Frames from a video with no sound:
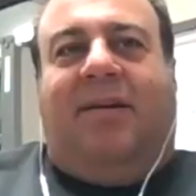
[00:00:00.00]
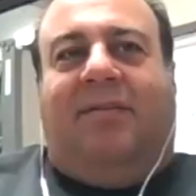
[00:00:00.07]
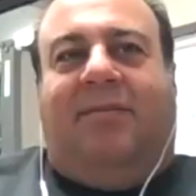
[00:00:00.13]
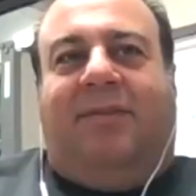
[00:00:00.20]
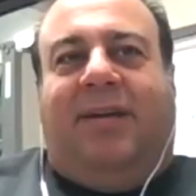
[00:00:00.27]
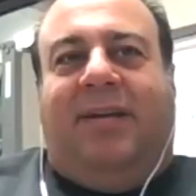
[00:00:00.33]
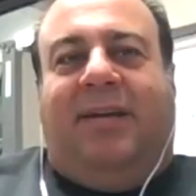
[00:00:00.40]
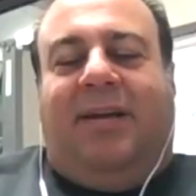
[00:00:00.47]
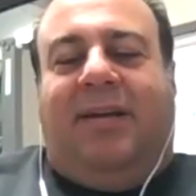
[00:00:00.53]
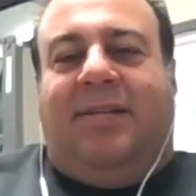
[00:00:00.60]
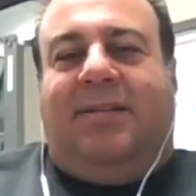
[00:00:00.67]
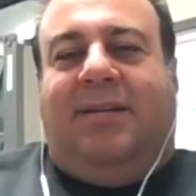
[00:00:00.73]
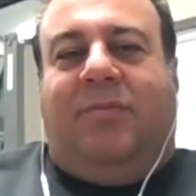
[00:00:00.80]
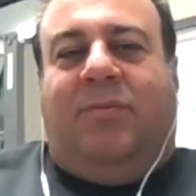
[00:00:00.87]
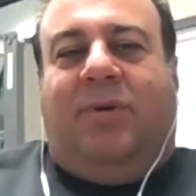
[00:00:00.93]
Right. I guess
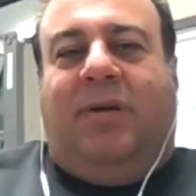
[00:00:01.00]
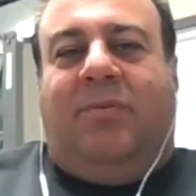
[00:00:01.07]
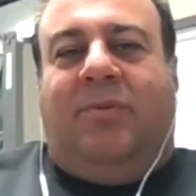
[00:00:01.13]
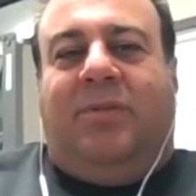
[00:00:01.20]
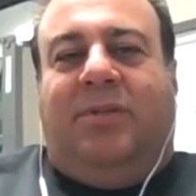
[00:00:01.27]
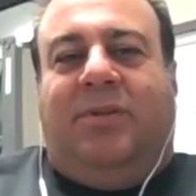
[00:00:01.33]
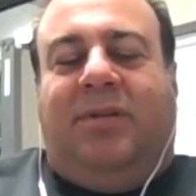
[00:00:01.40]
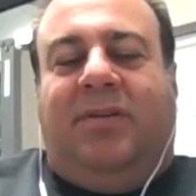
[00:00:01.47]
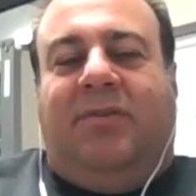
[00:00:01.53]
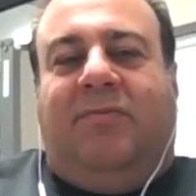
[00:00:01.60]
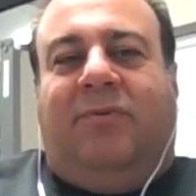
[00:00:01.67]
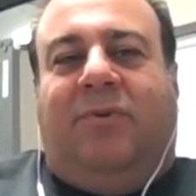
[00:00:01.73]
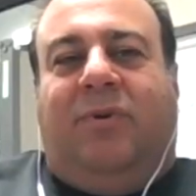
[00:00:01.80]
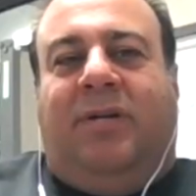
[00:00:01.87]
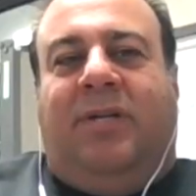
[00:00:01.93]
what I was looking
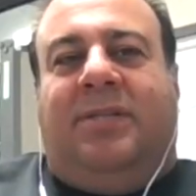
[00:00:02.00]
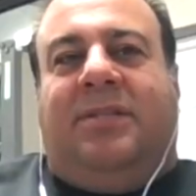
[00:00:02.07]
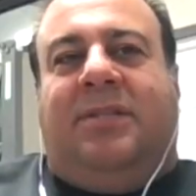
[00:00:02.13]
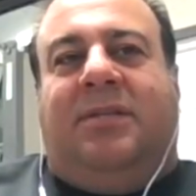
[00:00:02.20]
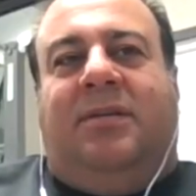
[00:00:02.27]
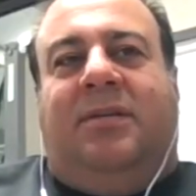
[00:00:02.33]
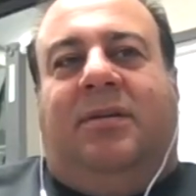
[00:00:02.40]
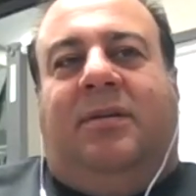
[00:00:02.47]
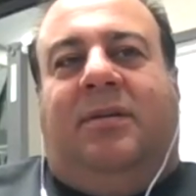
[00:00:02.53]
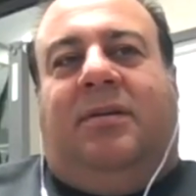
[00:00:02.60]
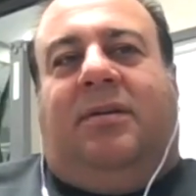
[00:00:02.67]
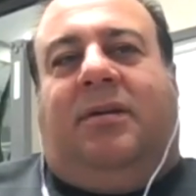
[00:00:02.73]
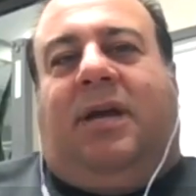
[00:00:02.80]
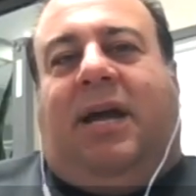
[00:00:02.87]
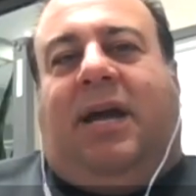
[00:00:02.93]
for is,
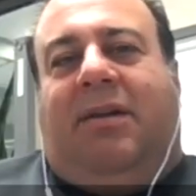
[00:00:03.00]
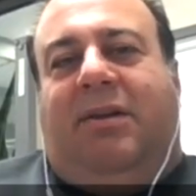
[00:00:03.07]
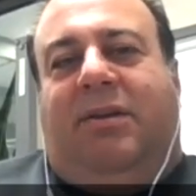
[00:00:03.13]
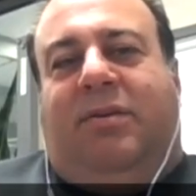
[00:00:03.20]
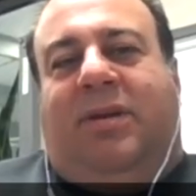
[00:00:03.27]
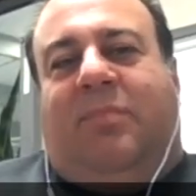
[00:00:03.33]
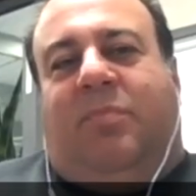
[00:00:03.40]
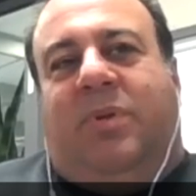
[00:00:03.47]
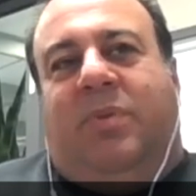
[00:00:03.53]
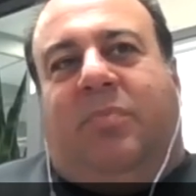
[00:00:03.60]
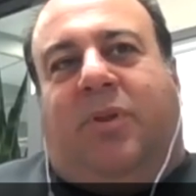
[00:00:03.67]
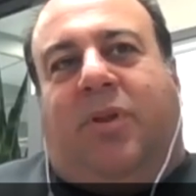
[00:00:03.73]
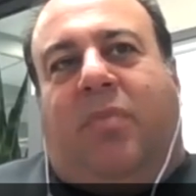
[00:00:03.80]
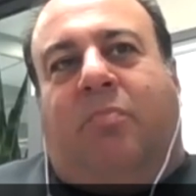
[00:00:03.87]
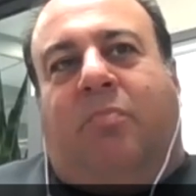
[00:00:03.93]
how do you get
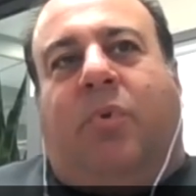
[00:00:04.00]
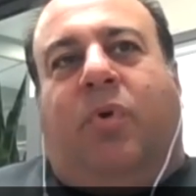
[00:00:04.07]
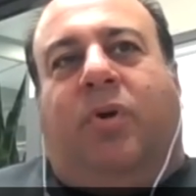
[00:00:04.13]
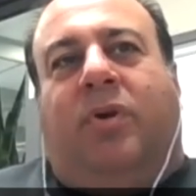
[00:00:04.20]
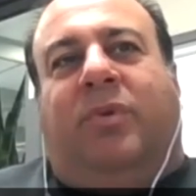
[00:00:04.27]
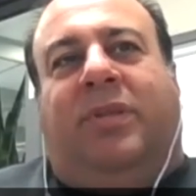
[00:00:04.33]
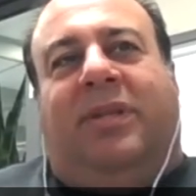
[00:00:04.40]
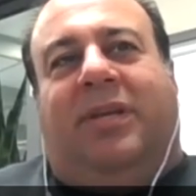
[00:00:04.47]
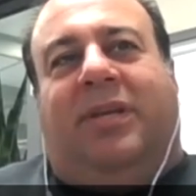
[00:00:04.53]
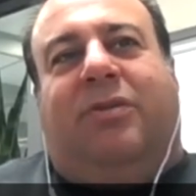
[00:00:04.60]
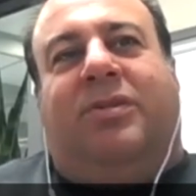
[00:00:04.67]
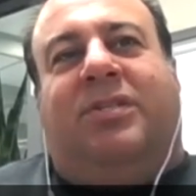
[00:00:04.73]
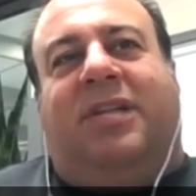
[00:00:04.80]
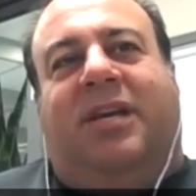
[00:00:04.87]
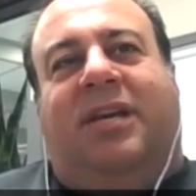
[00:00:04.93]
people on board with it?
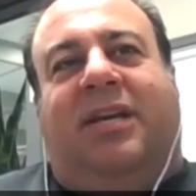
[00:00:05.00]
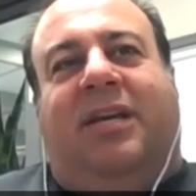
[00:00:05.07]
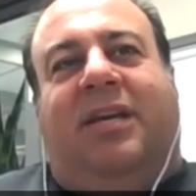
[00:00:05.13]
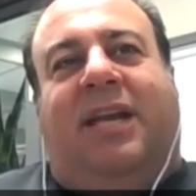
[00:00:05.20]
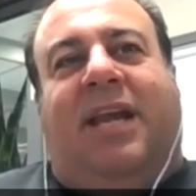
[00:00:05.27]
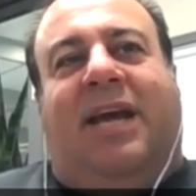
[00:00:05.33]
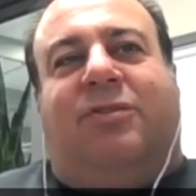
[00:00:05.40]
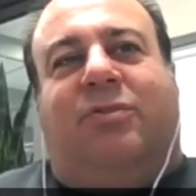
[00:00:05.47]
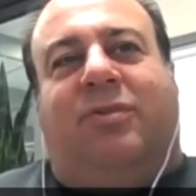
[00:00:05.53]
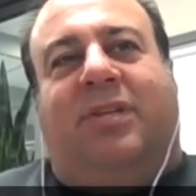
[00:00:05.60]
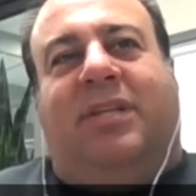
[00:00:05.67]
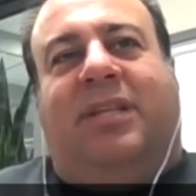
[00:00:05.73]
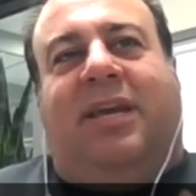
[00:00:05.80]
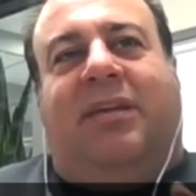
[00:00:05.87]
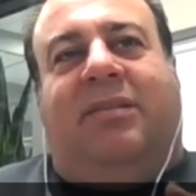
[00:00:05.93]
You're saying it
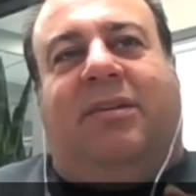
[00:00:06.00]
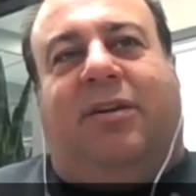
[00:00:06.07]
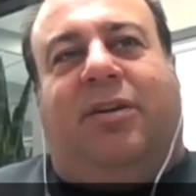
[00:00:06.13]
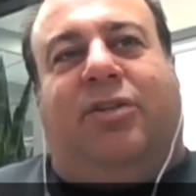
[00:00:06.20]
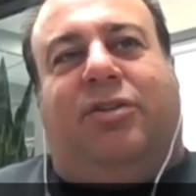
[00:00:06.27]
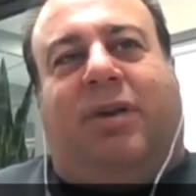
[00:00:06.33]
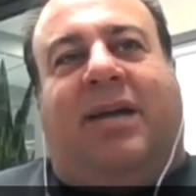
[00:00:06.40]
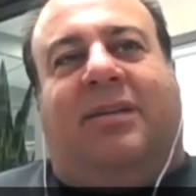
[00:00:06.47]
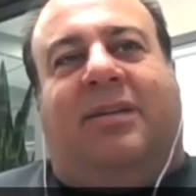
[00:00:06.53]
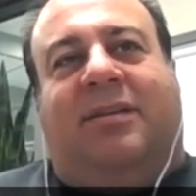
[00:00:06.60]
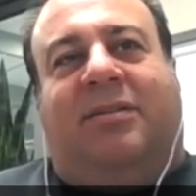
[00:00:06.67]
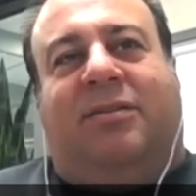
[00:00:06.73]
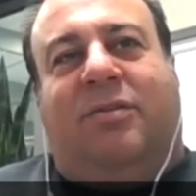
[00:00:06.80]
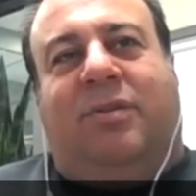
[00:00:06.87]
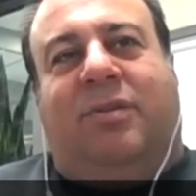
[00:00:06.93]
naturally, they're
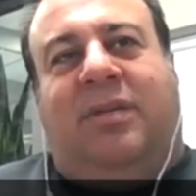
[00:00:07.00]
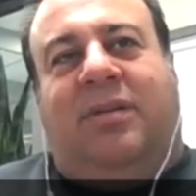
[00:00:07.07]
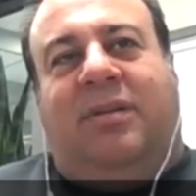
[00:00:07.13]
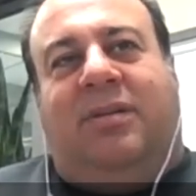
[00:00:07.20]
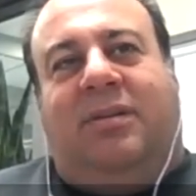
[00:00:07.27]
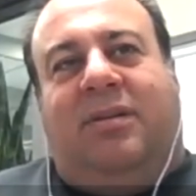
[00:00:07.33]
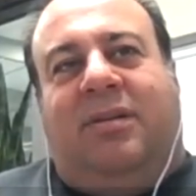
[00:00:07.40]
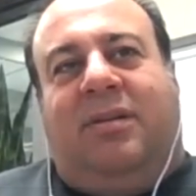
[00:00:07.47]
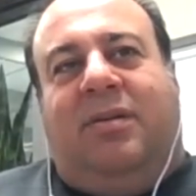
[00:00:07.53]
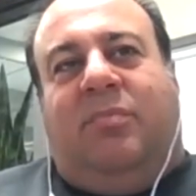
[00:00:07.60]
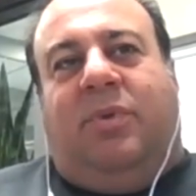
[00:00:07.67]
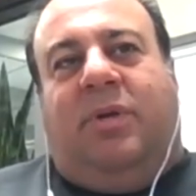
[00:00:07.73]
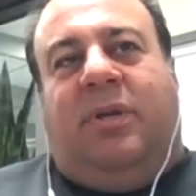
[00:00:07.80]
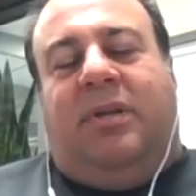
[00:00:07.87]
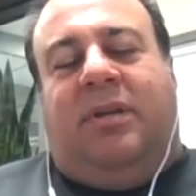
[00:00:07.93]
attracted to it.
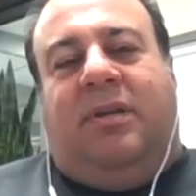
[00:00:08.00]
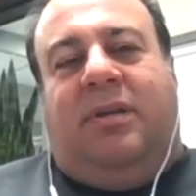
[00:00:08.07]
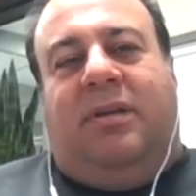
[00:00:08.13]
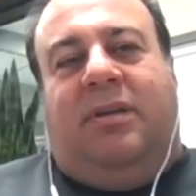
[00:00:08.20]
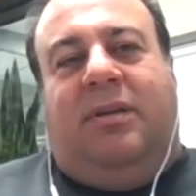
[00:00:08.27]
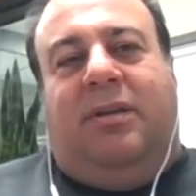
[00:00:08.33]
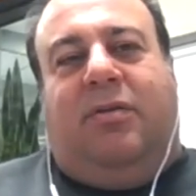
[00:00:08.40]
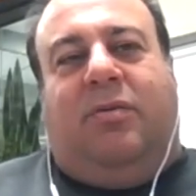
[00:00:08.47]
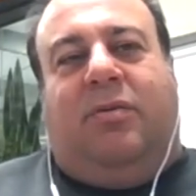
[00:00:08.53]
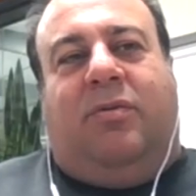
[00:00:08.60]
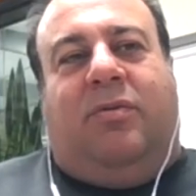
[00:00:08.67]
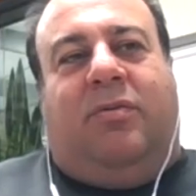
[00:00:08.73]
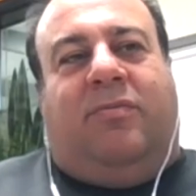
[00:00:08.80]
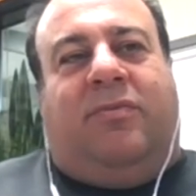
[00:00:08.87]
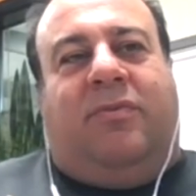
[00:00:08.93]
But, you know,
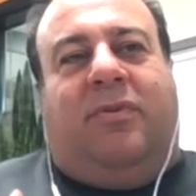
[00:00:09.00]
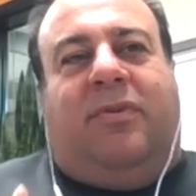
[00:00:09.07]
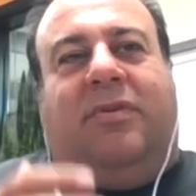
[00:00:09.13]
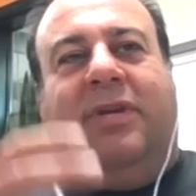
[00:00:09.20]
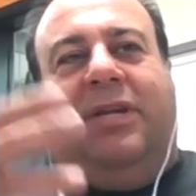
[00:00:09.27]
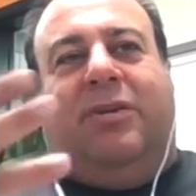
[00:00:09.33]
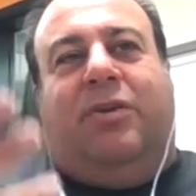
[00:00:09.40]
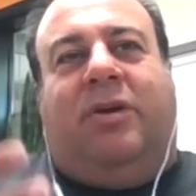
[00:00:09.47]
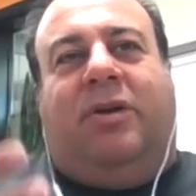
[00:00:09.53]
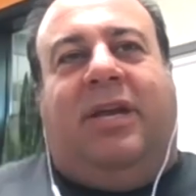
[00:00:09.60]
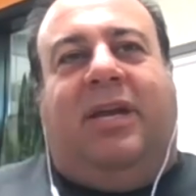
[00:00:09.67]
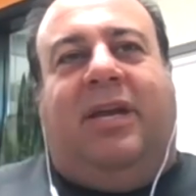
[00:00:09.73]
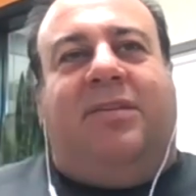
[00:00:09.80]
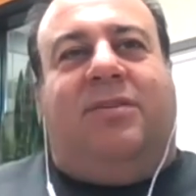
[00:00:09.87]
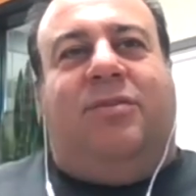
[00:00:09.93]
in your
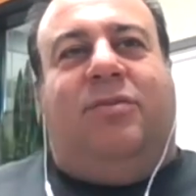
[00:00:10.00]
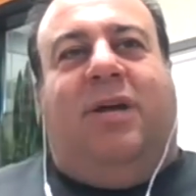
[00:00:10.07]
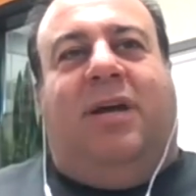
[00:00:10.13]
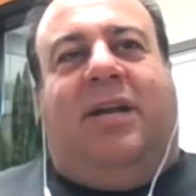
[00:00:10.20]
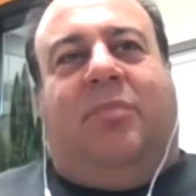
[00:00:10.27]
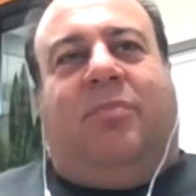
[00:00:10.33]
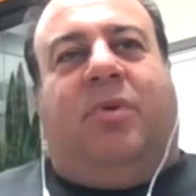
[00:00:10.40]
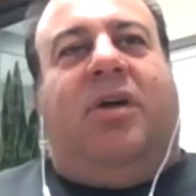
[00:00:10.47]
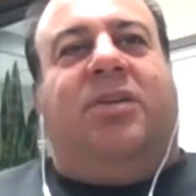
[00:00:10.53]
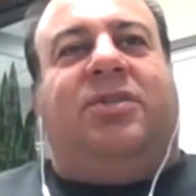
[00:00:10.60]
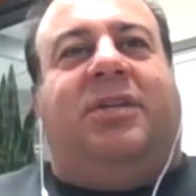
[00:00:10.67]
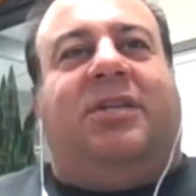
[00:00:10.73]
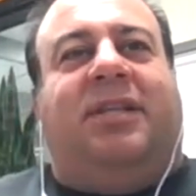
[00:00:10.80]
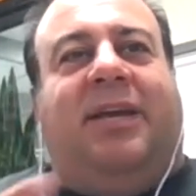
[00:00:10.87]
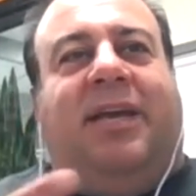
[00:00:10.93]
case, you had a
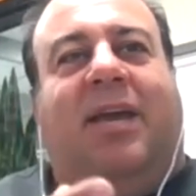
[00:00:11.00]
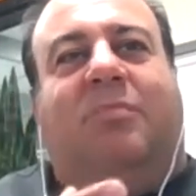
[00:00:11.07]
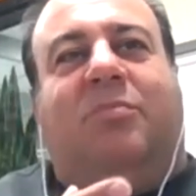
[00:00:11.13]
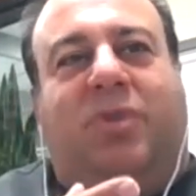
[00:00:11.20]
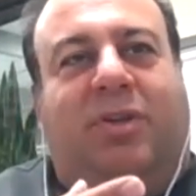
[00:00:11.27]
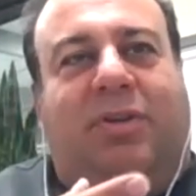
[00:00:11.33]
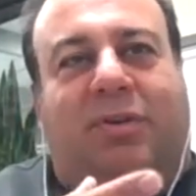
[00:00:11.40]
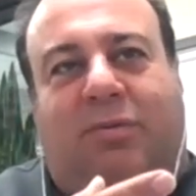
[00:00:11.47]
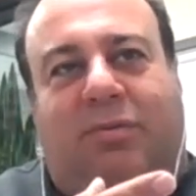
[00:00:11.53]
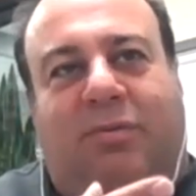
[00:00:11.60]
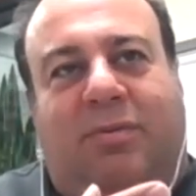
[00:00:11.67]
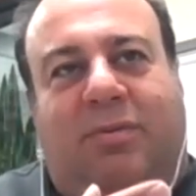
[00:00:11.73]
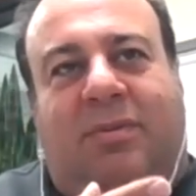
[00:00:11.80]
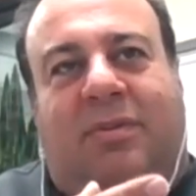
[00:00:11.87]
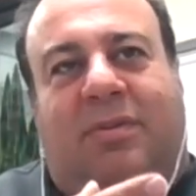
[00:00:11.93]
project that came to you,
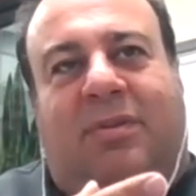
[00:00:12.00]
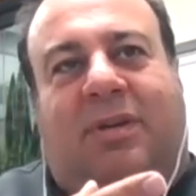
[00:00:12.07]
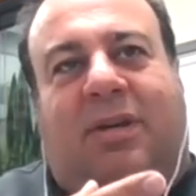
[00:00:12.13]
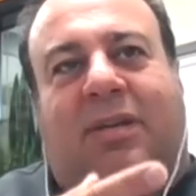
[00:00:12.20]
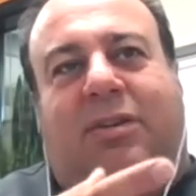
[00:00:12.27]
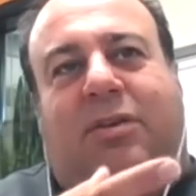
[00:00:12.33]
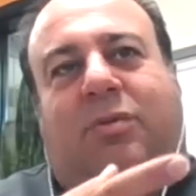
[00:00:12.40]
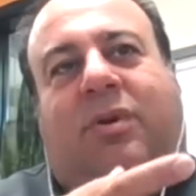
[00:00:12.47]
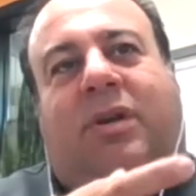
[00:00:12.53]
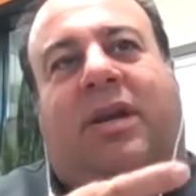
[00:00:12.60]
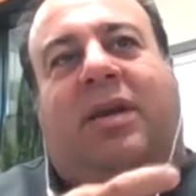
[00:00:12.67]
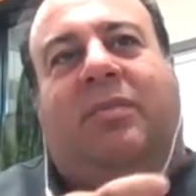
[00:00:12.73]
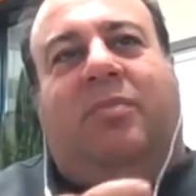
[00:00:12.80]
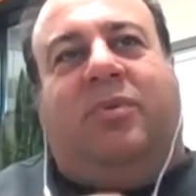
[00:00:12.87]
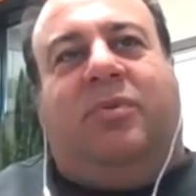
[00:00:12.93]
and you were
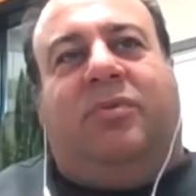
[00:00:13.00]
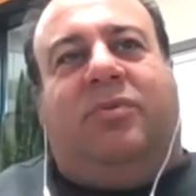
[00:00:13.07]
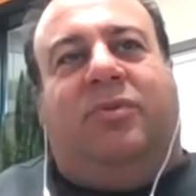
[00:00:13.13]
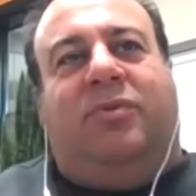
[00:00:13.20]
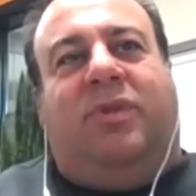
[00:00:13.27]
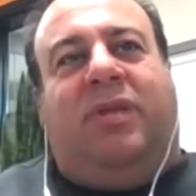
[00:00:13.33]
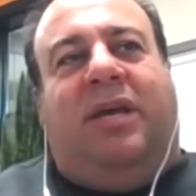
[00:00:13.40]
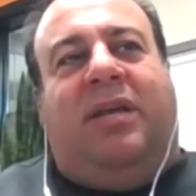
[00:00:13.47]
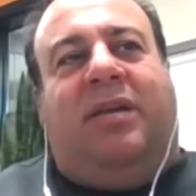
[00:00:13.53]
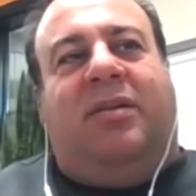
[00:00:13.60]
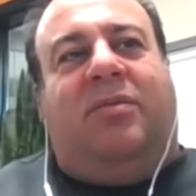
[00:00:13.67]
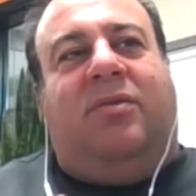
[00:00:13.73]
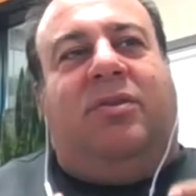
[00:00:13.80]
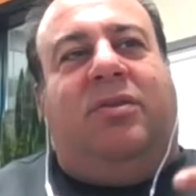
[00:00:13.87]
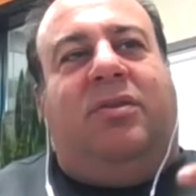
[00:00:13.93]
able to then
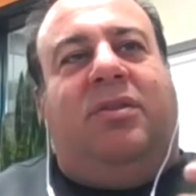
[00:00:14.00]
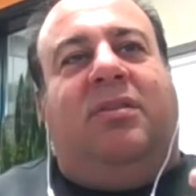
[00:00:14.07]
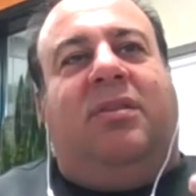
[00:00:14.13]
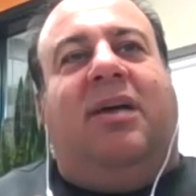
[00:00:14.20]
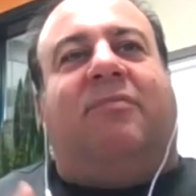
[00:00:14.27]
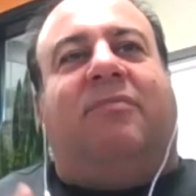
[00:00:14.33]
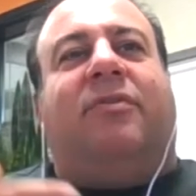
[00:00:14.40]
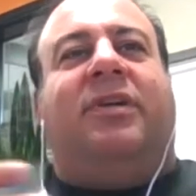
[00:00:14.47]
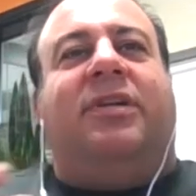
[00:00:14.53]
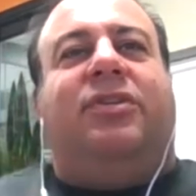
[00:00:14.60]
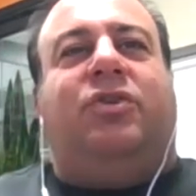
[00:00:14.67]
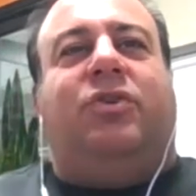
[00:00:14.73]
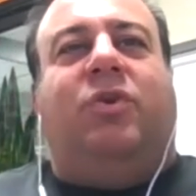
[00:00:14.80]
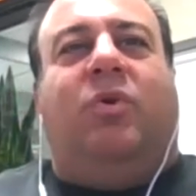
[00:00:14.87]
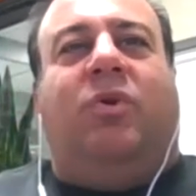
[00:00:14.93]

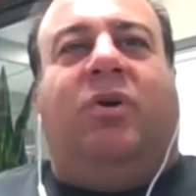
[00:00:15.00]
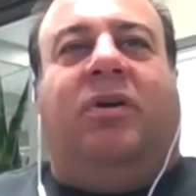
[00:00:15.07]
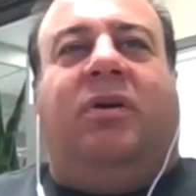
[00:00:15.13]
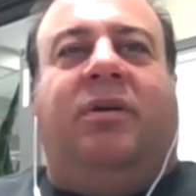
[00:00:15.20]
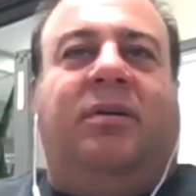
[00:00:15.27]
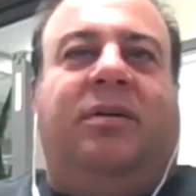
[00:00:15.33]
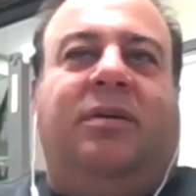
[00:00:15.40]
leverage your